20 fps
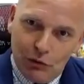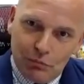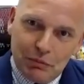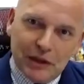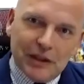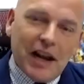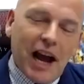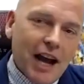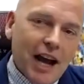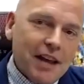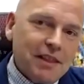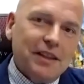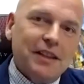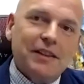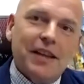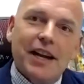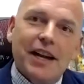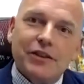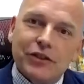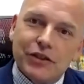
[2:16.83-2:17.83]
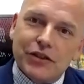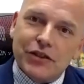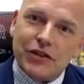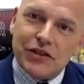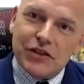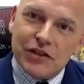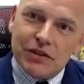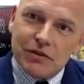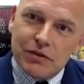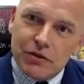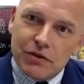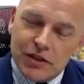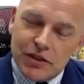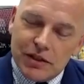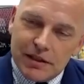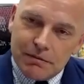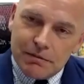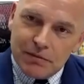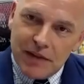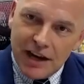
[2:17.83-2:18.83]
But I think
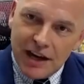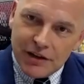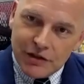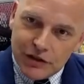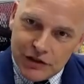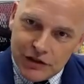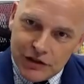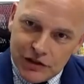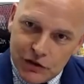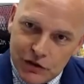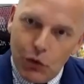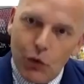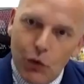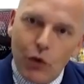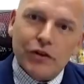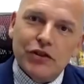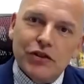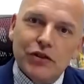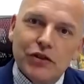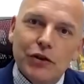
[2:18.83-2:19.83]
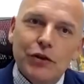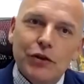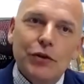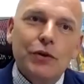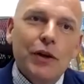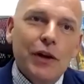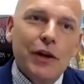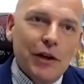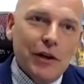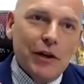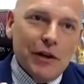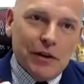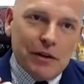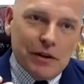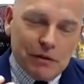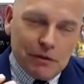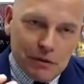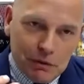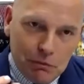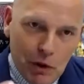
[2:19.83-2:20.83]
that just talks to
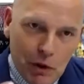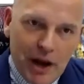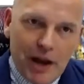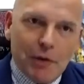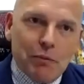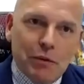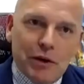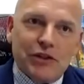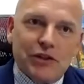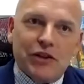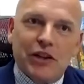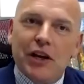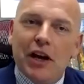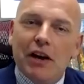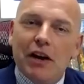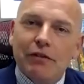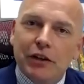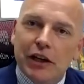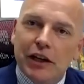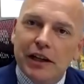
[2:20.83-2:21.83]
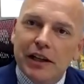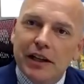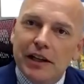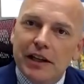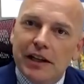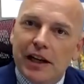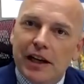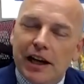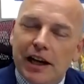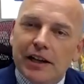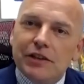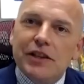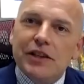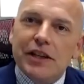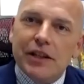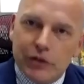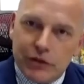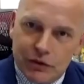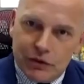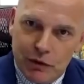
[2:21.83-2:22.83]
the way in which the governor
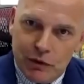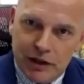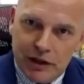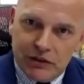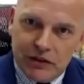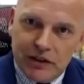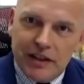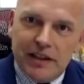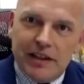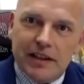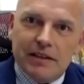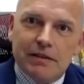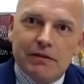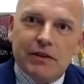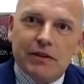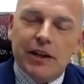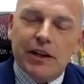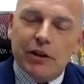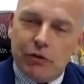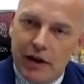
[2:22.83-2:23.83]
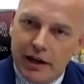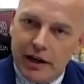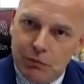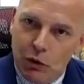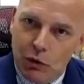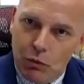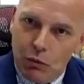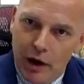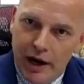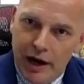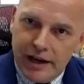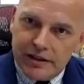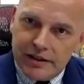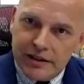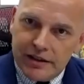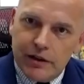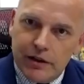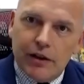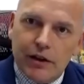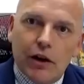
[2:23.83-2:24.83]
deals with the incredible weight
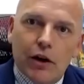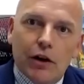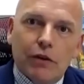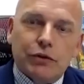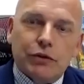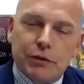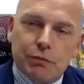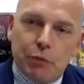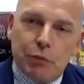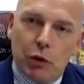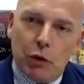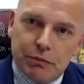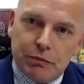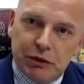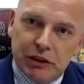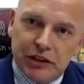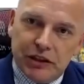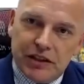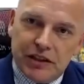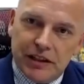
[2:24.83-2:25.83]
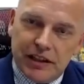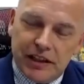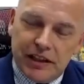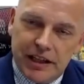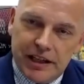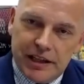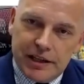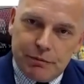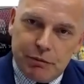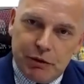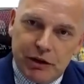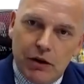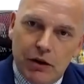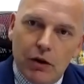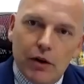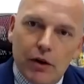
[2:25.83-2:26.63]
of responsibility that he has been